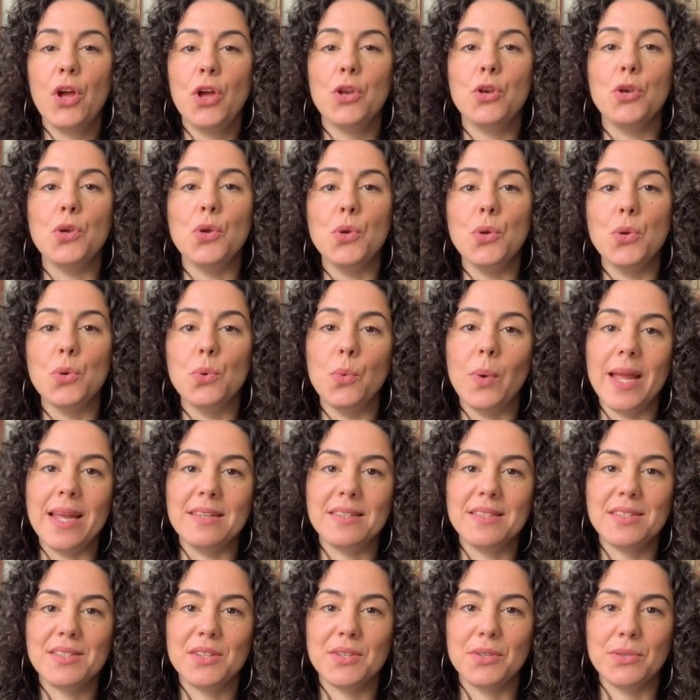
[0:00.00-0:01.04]
New
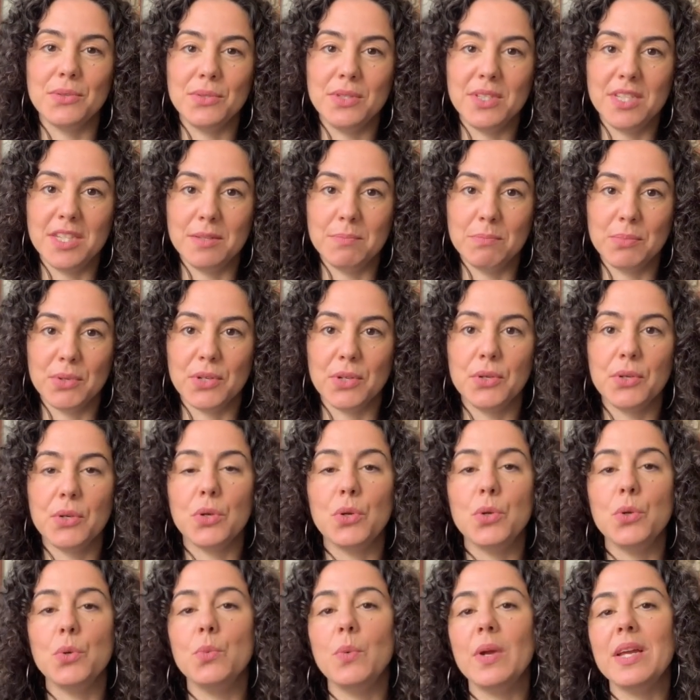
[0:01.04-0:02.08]
ways to go deeper,
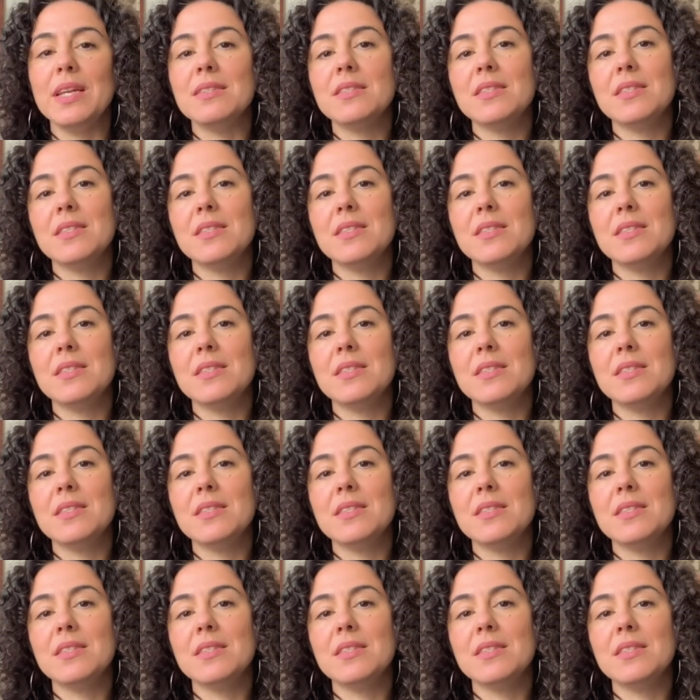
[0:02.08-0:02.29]
new ways